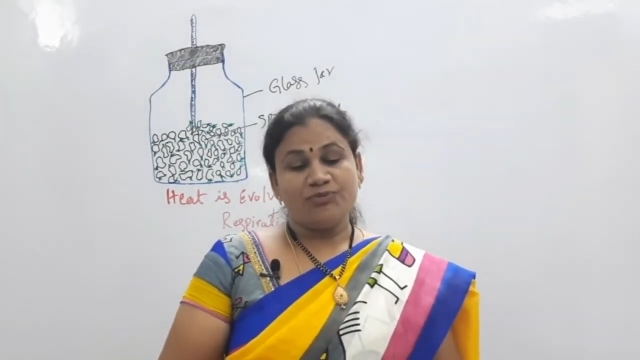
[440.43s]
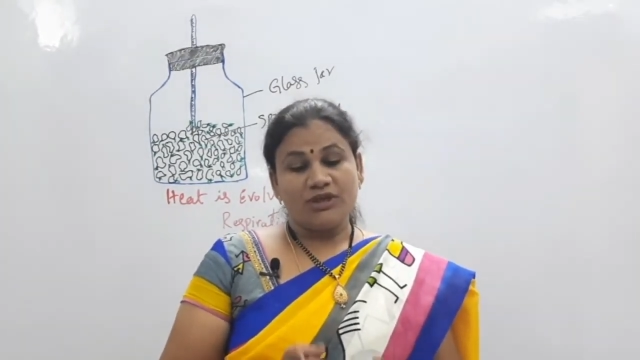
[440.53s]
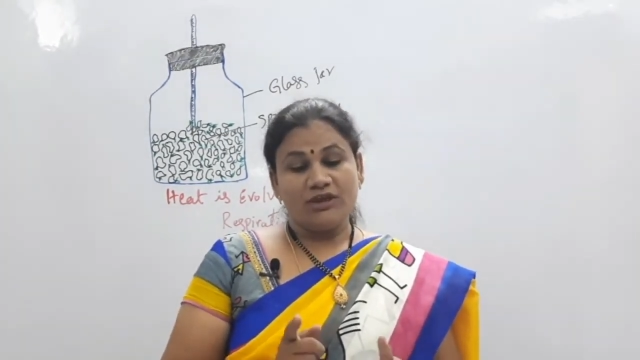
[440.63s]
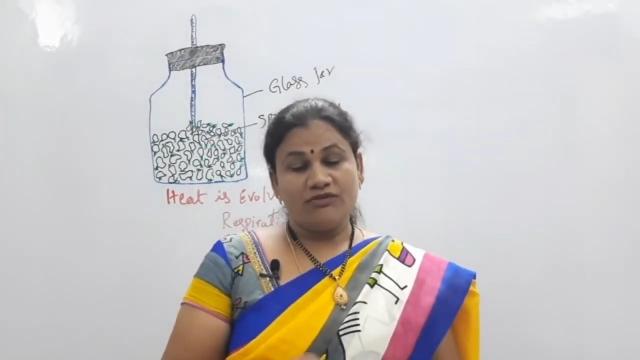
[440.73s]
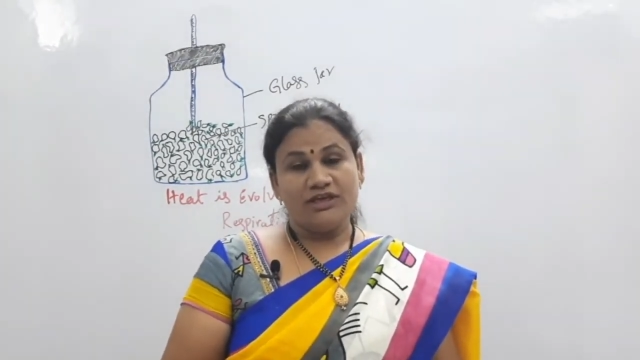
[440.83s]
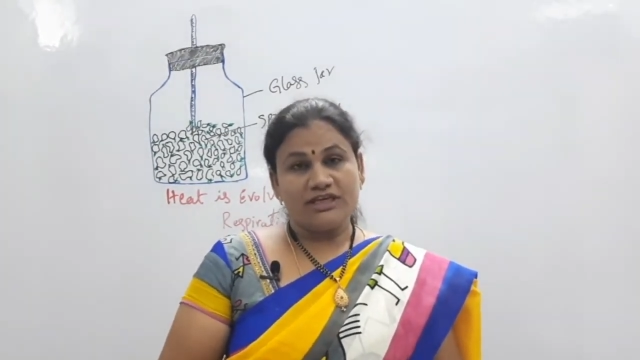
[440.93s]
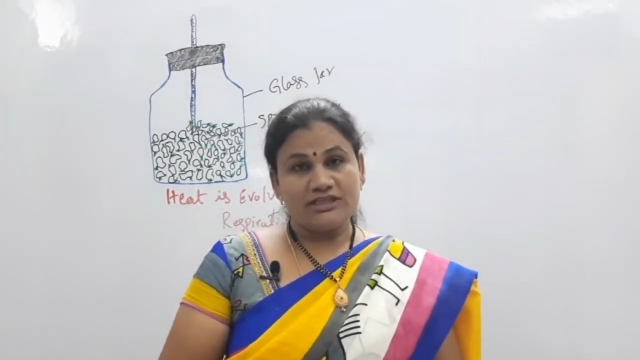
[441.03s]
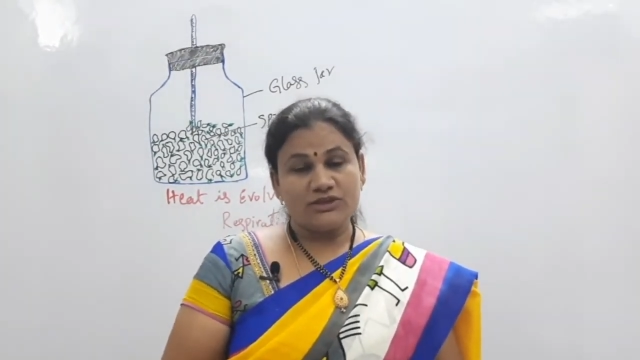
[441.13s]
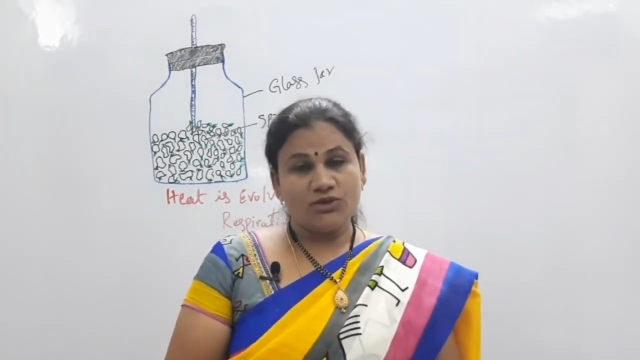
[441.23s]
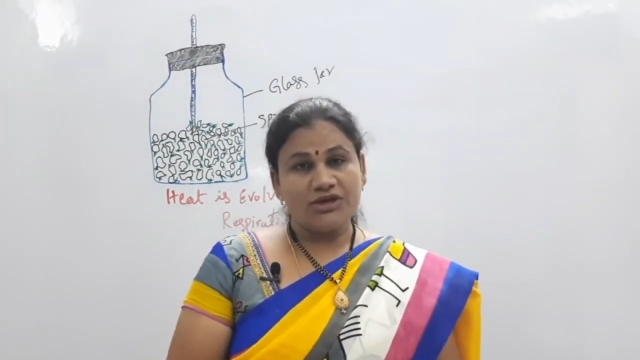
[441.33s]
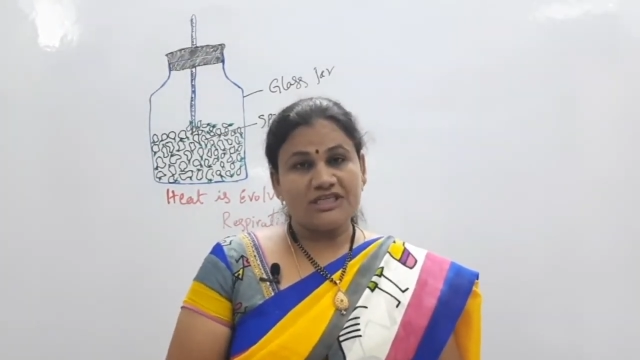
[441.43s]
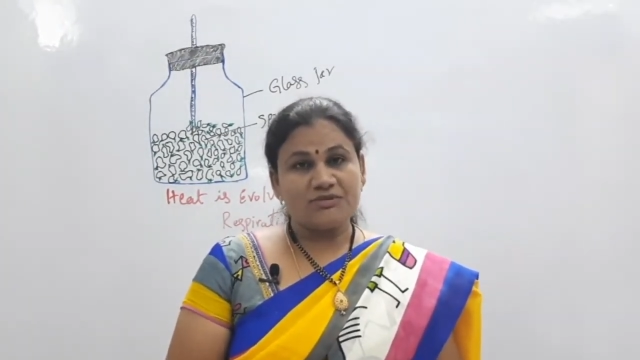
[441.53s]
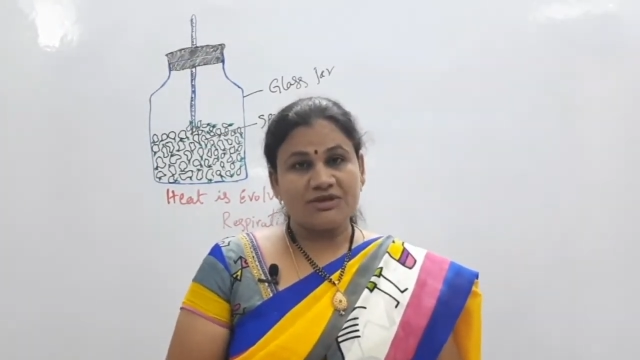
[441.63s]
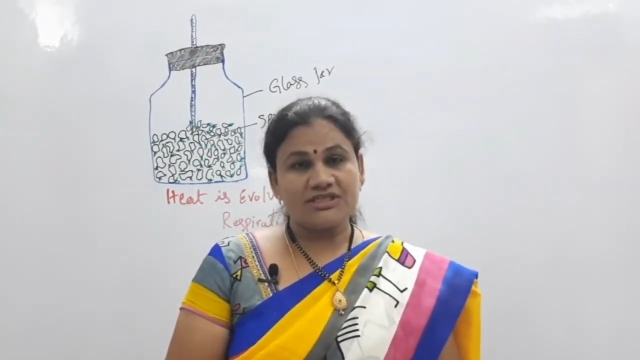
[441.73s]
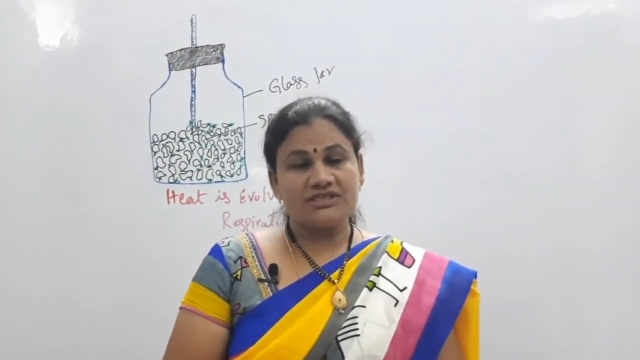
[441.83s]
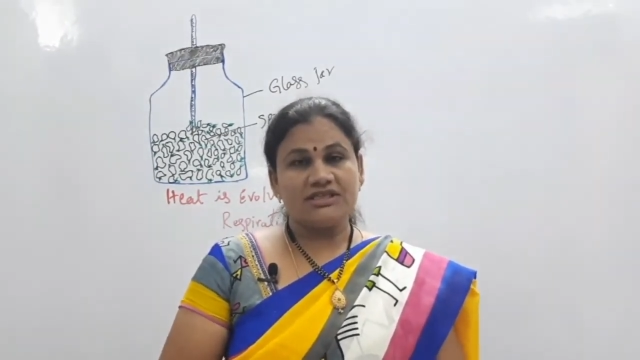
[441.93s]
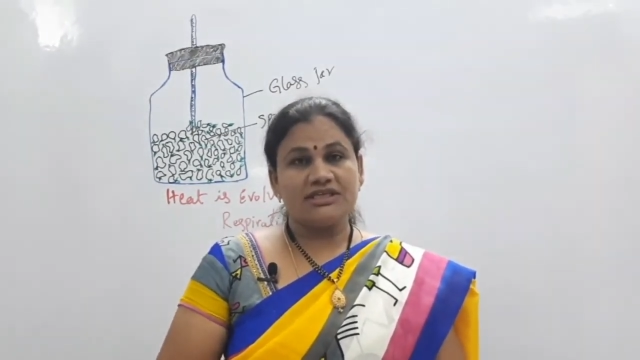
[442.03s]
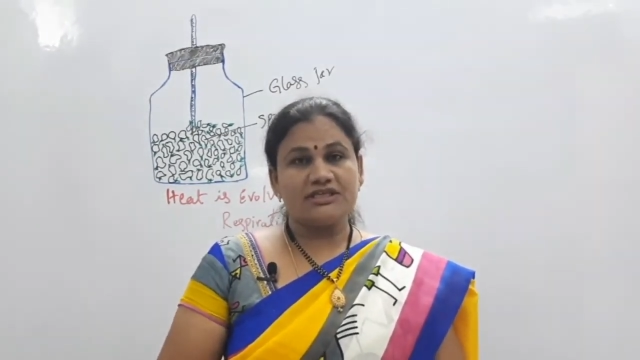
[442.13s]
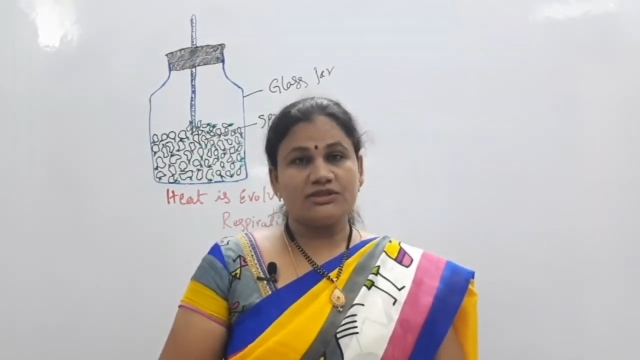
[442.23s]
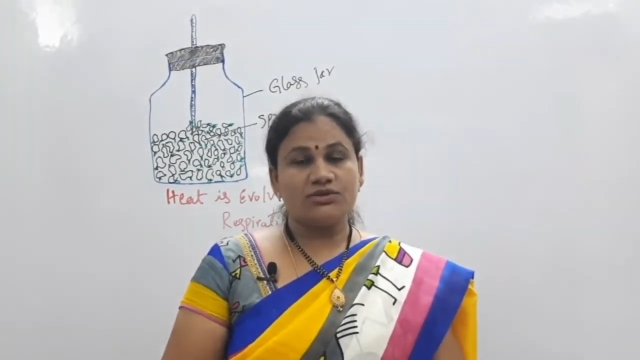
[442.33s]
If there is no respiration, there
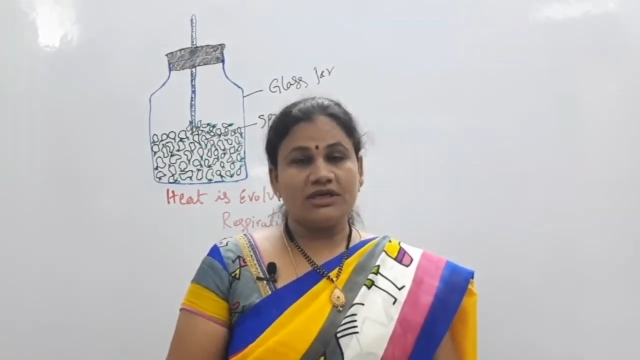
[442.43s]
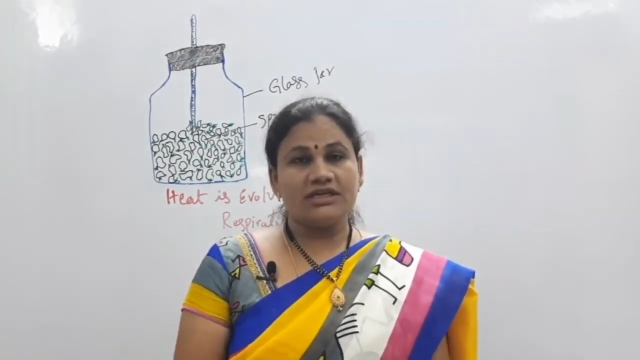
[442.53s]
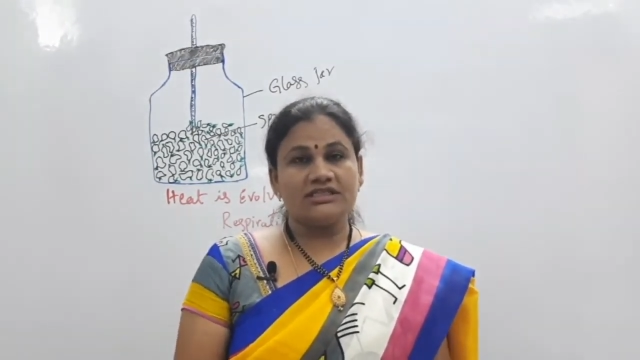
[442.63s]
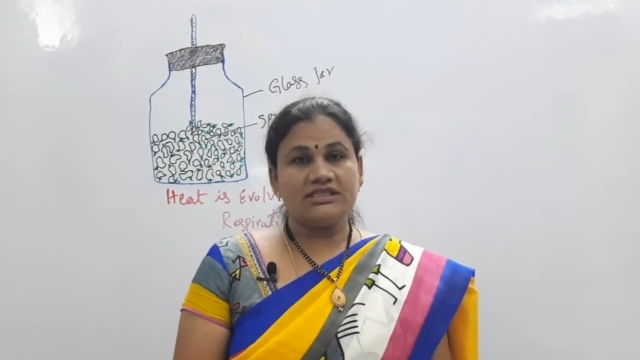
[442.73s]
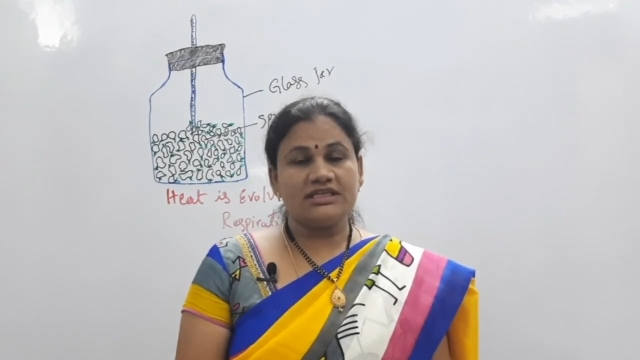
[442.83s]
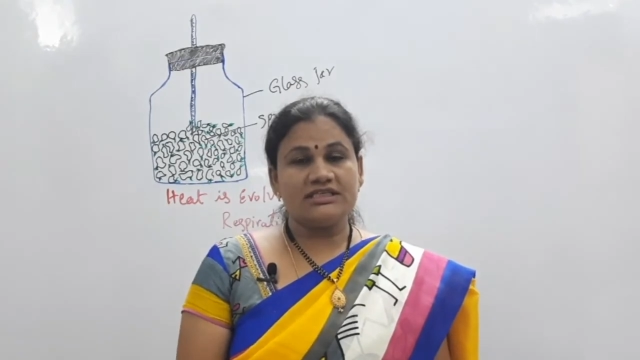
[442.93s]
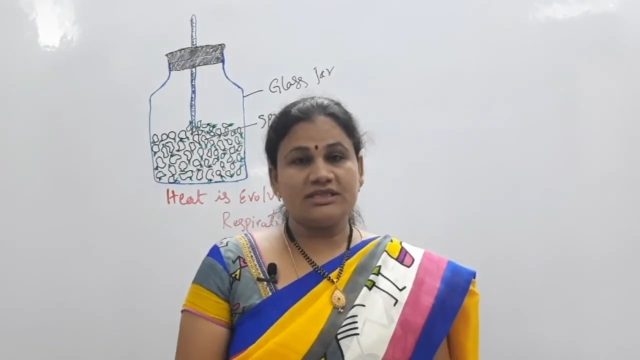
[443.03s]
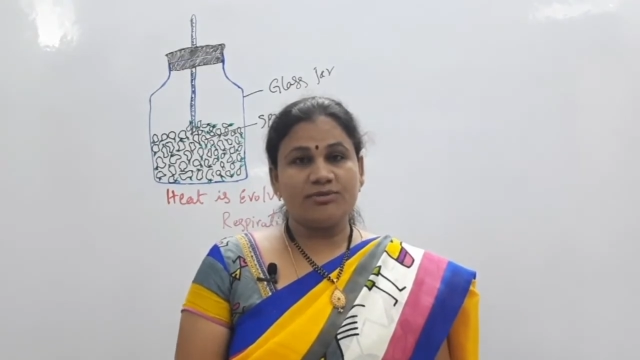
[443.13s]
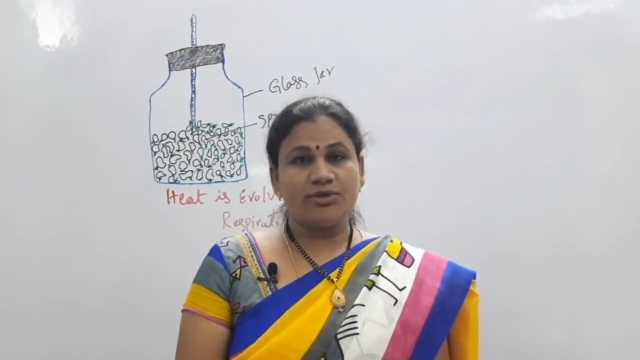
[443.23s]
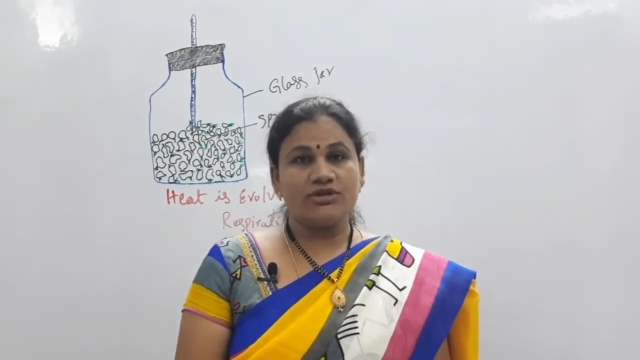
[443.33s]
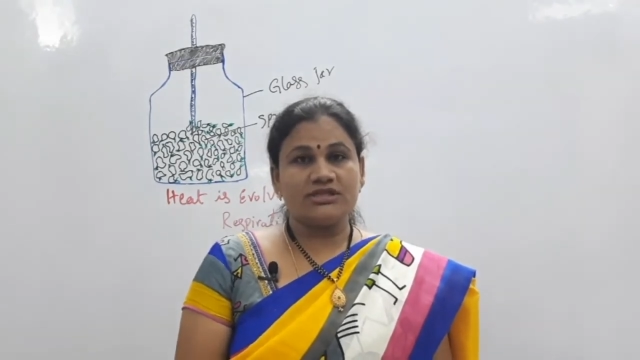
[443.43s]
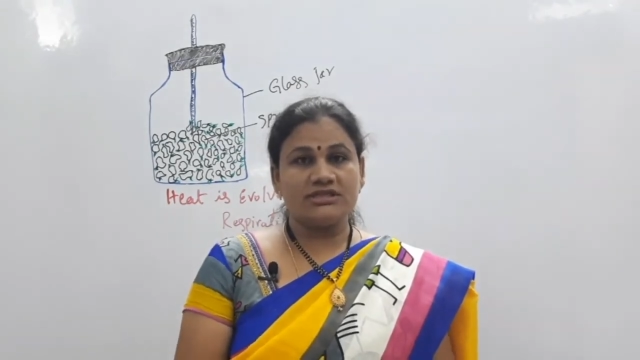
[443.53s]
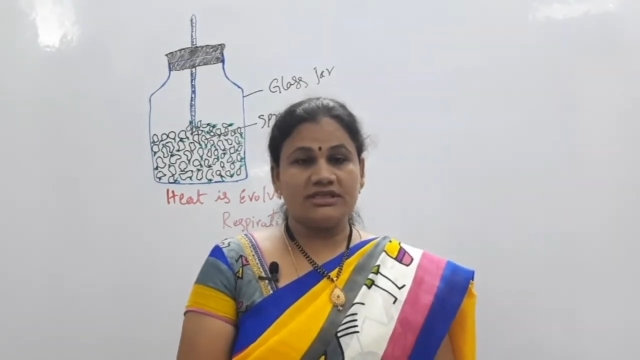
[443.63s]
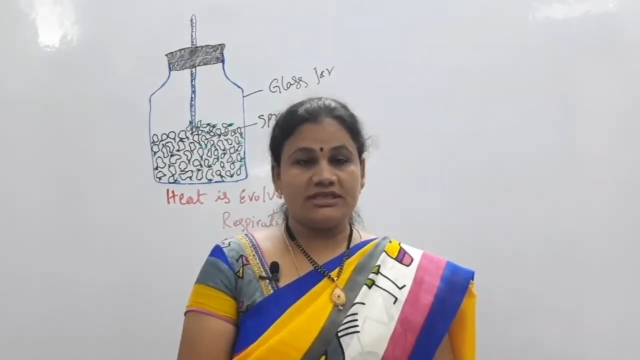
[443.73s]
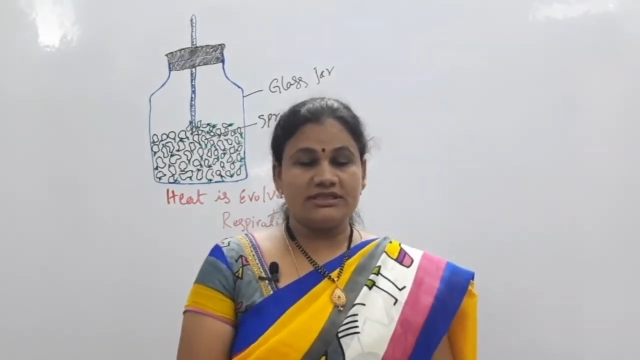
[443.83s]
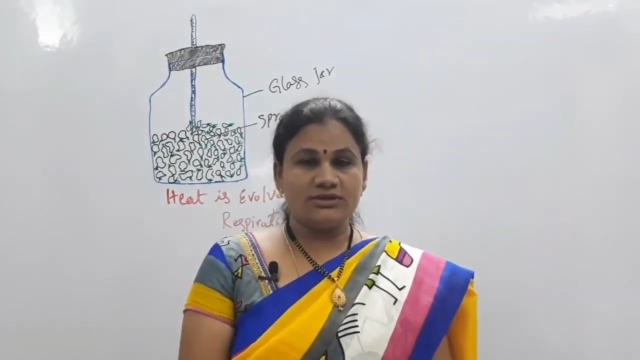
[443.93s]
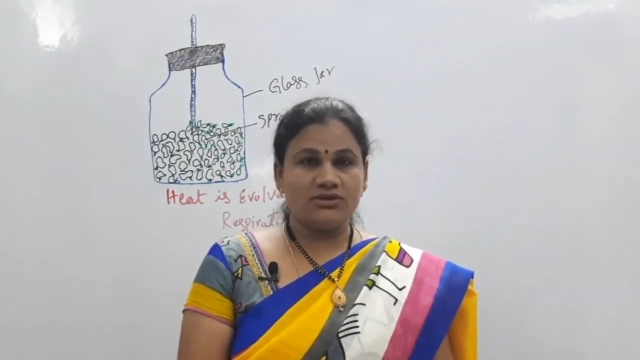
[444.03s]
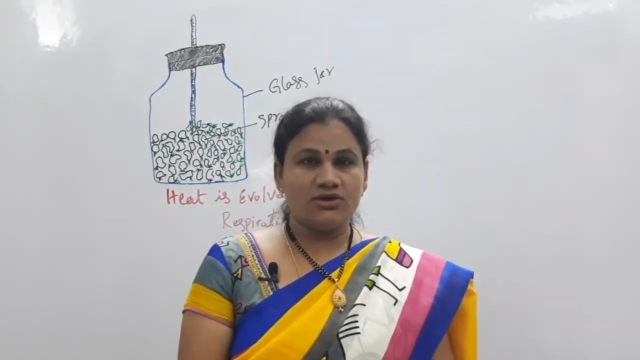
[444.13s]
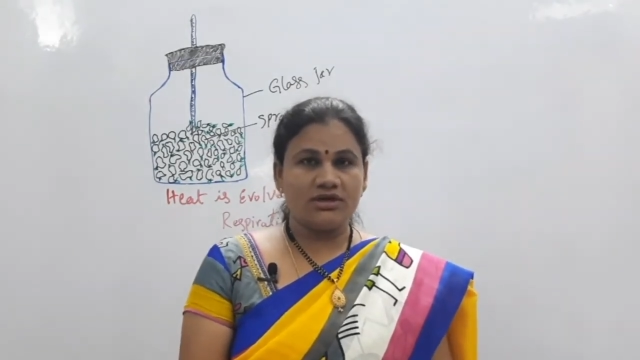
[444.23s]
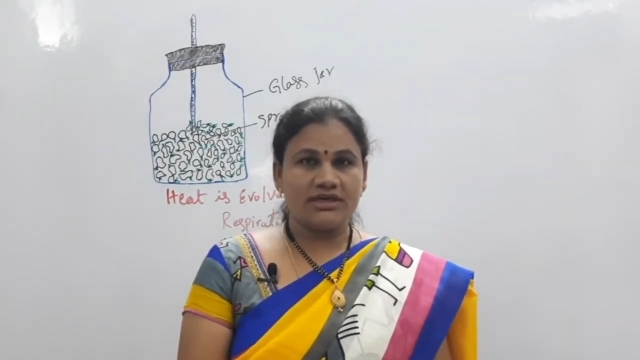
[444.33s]
is no energy releasing process, there is no
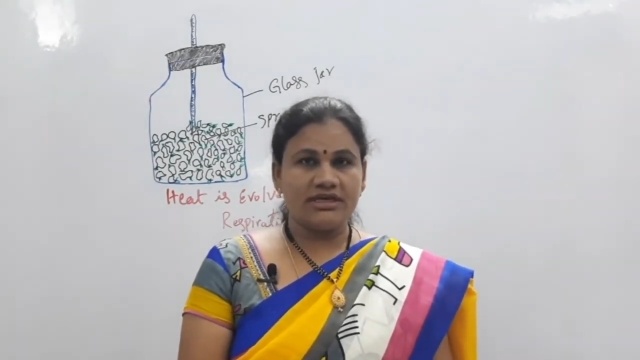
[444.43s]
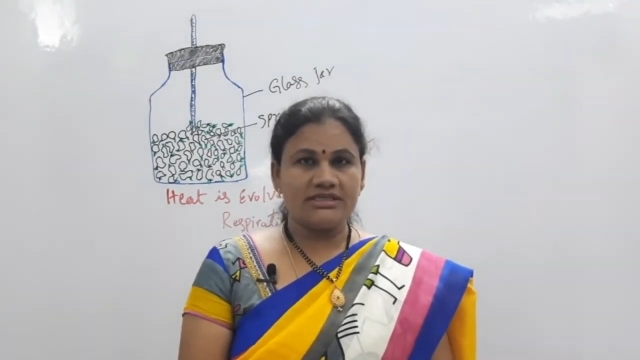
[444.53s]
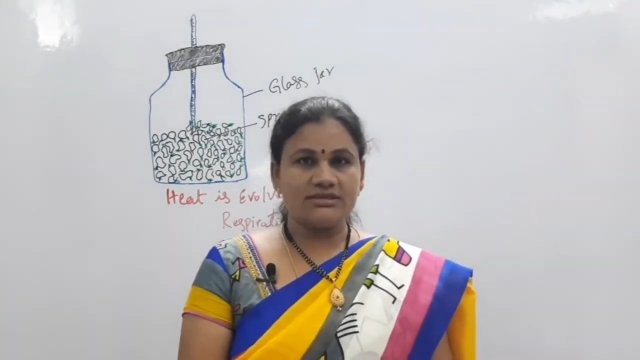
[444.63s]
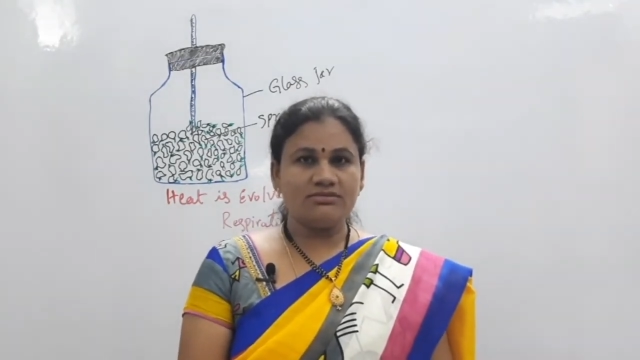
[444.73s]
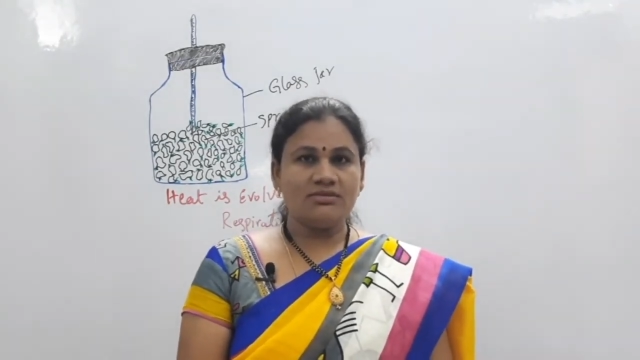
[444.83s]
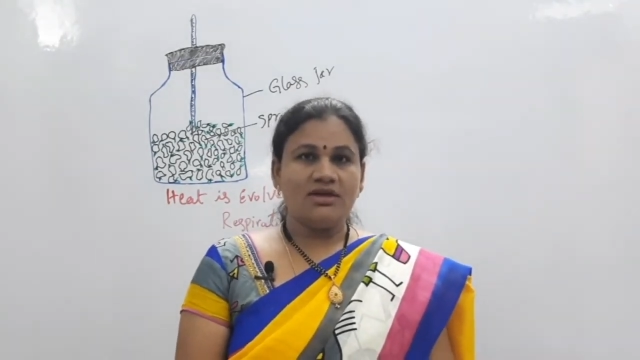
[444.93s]
organism,